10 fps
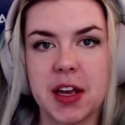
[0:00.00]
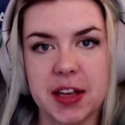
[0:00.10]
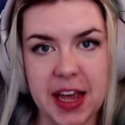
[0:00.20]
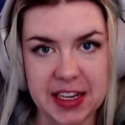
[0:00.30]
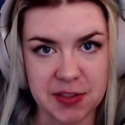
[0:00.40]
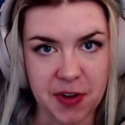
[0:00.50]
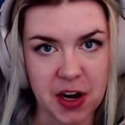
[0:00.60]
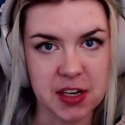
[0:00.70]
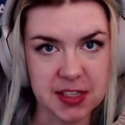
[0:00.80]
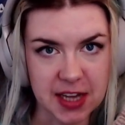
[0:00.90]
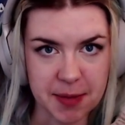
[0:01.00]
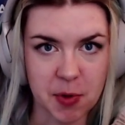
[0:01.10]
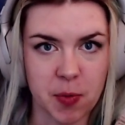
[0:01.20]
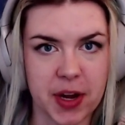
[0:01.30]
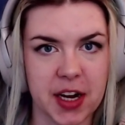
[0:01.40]
As far as I'm
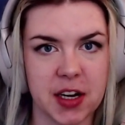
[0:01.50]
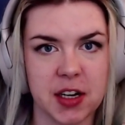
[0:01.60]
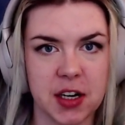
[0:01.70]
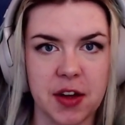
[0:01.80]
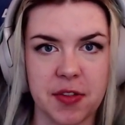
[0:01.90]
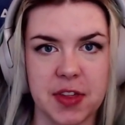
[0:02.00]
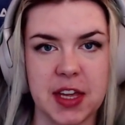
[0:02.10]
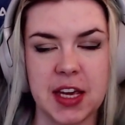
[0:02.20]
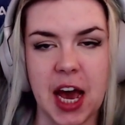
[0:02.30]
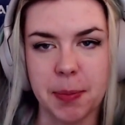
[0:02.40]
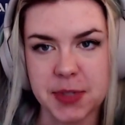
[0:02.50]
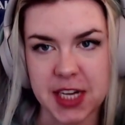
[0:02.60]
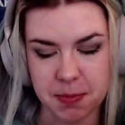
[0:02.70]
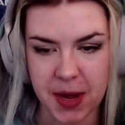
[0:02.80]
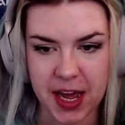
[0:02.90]
aware, the
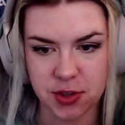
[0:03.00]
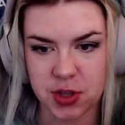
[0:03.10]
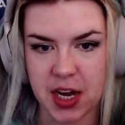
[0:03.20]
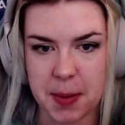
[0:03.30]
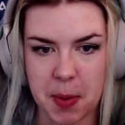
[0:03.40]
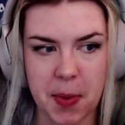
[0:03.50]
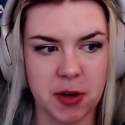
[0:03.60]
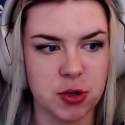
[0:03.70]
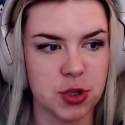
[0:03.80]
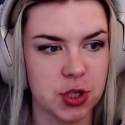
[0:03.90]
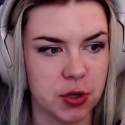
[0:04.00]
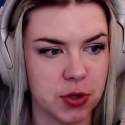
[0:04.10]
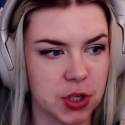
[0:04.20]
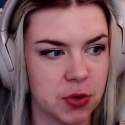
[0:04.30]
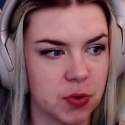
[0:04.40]
update patch that I'm about to show
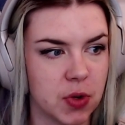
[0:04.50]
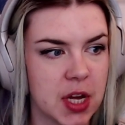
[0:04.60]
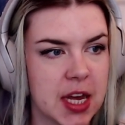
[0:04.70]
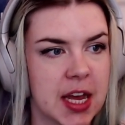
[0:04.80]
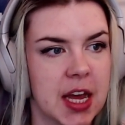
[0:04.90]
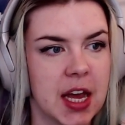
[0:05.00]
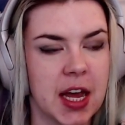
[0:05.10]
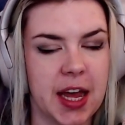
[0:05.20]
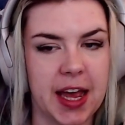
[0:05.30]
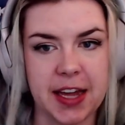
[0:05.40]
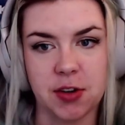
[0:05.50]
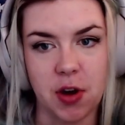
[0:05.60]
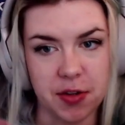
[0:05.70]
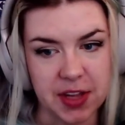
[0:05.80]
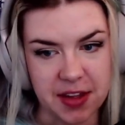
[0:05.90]
you and
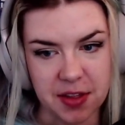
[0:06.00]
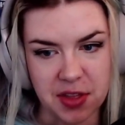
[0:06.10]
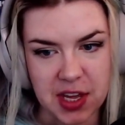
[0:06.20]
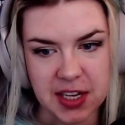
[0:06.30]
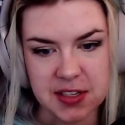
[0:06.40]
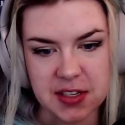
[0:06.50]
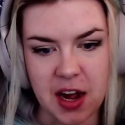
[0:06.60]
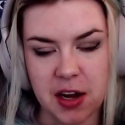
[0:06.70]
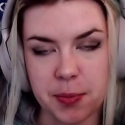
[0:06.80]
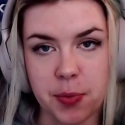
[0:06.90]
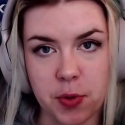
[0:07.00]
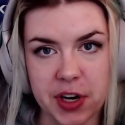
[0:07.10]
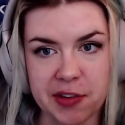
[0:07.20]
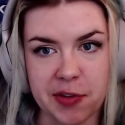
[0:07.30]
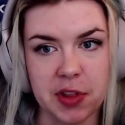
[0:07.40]
all the other things are
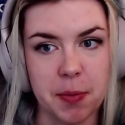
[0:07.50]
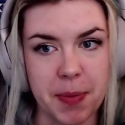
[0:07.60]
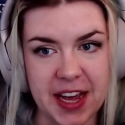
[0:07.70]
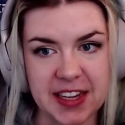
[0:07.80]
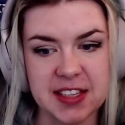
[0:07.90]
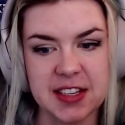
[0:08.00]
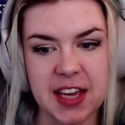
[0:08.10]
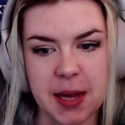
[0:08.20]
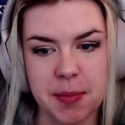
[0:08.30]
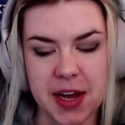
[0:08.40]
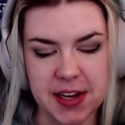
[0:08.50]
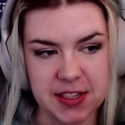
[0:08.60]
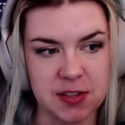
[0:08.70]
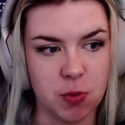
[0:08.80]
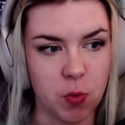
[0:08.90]
important for the base game
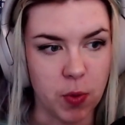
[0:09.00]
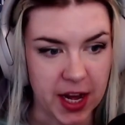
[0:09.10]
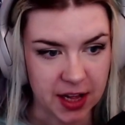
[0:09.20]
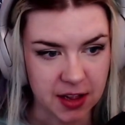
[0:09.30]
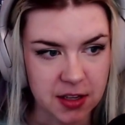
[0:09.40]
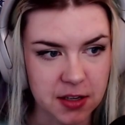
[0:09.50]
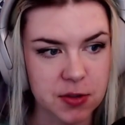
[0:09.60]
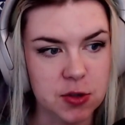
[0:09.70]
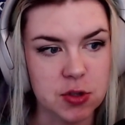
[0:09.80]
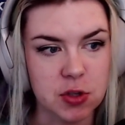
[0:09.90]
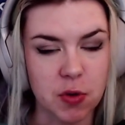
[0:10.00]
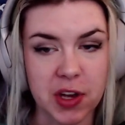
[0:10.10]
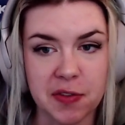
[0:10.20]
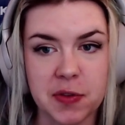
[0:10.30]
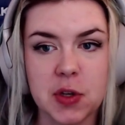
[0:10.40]
as well. So
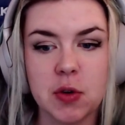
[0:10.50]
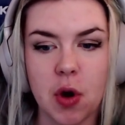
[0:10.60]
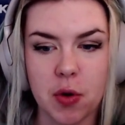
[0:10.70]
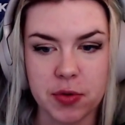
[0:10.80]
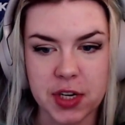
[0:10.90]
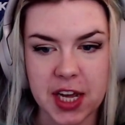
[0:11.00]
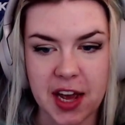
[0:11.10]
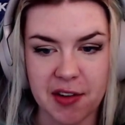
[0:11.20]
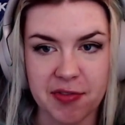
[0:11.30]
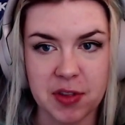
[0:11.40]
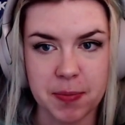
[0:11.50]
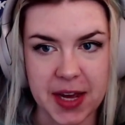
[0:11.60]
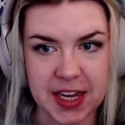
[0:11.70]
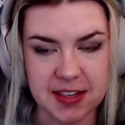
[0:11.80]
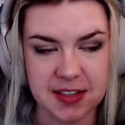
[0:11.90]
if you only have the
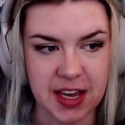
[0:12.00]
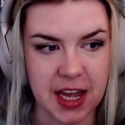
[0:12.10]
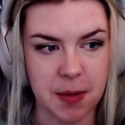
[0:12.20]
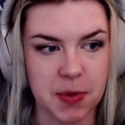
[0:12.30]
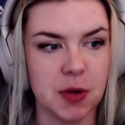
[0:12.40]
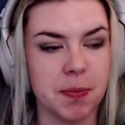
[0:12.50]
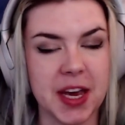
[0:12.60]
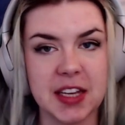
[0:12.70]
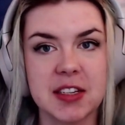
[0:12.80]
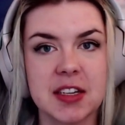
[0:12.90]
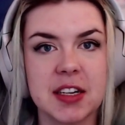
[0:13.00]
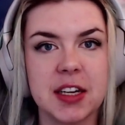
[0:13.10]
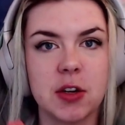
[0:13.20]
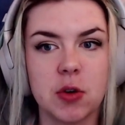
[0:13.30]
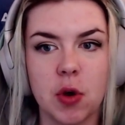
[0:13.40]
base game, you
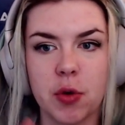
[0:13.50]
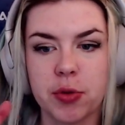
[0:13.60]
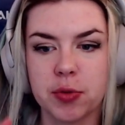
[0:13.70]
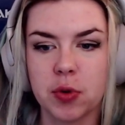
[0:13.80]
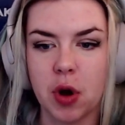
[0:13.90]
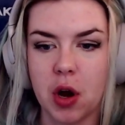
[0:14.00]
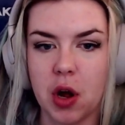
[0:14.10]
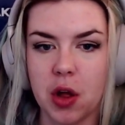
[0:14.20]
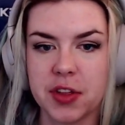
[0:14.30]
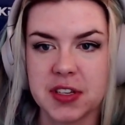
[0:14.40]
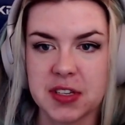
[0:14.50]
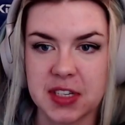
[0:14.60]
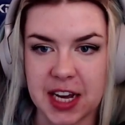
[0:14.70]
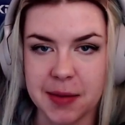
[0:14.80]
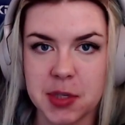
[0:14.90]
basically go through all the
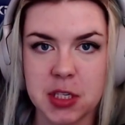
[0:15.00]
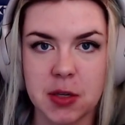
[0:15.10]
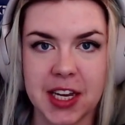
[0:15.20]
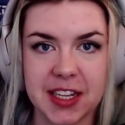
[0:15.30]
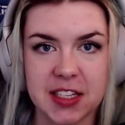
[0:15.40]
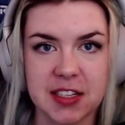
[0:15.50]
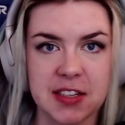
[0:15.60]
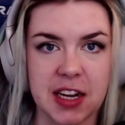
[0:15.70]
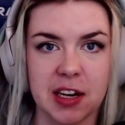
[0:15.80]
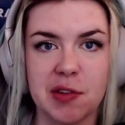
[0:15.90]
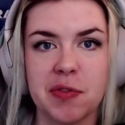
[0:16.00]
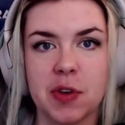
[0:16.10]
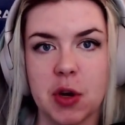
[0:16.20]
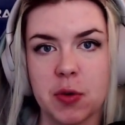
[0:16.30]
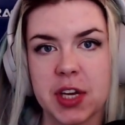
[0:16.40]
steps. Instead of
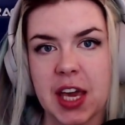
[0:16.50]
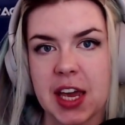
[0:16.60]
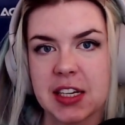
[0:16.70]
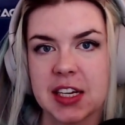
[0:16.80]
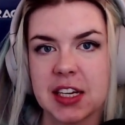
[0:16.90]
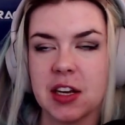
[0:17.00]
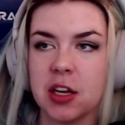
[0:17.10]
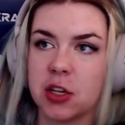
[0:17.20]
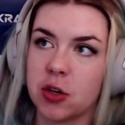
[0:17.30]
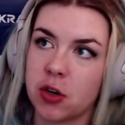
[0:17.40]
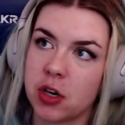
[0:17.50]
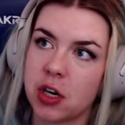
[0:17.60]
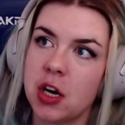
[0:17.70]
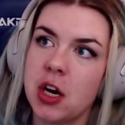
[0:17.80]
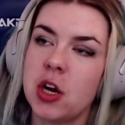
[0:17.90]
locating
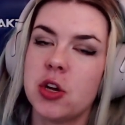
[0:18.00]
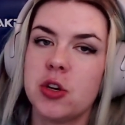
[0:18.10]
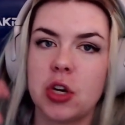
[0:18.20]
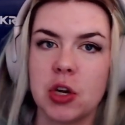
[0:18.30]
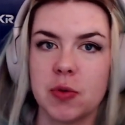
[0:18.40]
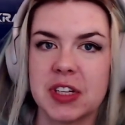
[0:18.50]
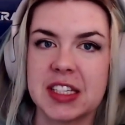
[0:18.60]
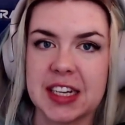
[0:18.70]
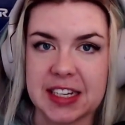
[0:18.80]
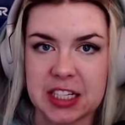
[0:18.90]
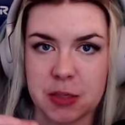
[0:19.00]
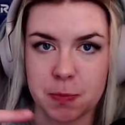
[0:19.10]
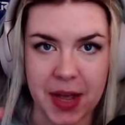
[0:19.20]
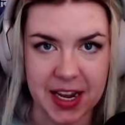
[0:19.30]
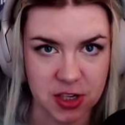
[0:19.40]
your newest
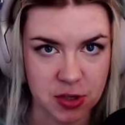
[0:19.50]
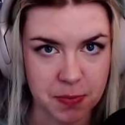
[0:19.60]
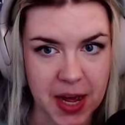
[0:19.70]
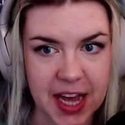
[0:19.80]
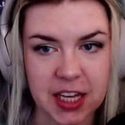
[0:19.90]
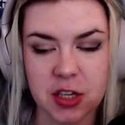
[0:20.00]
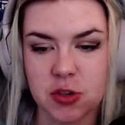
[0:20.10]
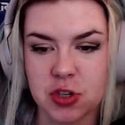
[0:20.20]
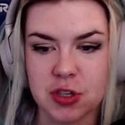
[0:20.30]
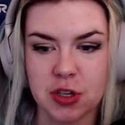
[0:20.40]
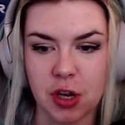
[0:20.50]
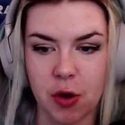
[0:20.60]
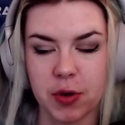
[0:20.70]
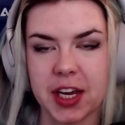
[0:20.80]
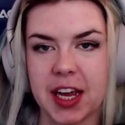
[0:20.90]
expansion pack, you just
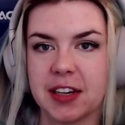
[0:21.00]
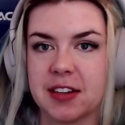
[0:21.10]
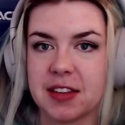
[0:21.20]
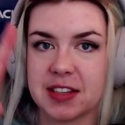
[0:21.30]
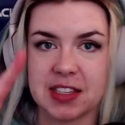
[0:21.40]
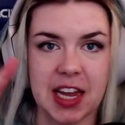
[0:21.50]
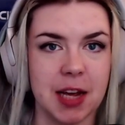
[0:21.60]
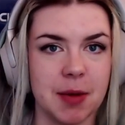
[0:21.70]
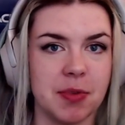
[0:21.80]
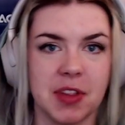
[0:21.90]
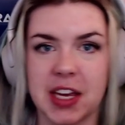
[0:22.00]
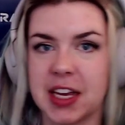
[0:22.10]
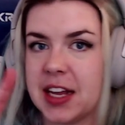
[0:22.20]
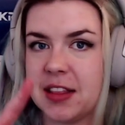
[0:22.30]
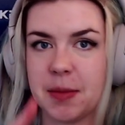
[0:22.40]
locate the same
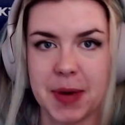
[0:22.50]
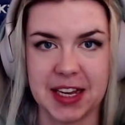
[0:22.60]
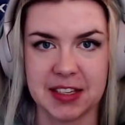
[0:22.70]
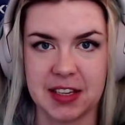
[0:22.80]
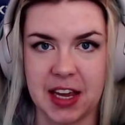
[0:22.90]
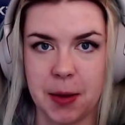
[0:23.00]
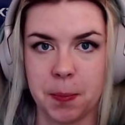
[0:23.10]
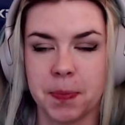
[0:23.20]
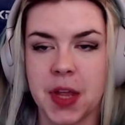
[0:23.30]
thing in the base game.